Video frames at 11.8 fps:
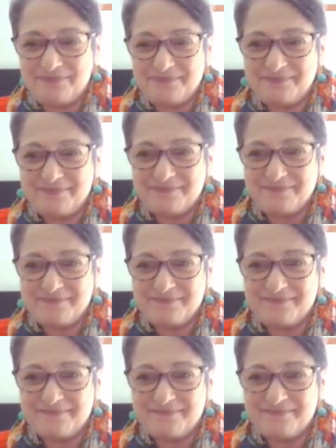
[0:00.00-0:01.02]

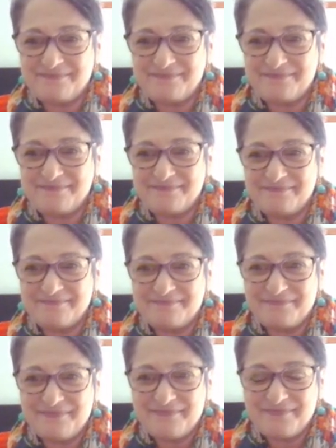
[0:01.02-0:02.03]

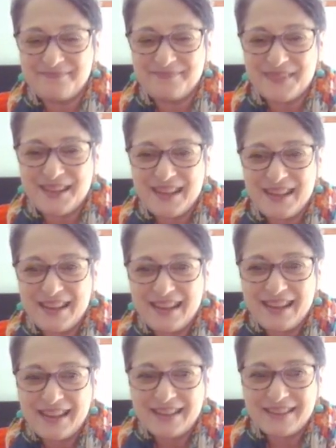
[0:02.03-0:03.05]
The person shown says nothing.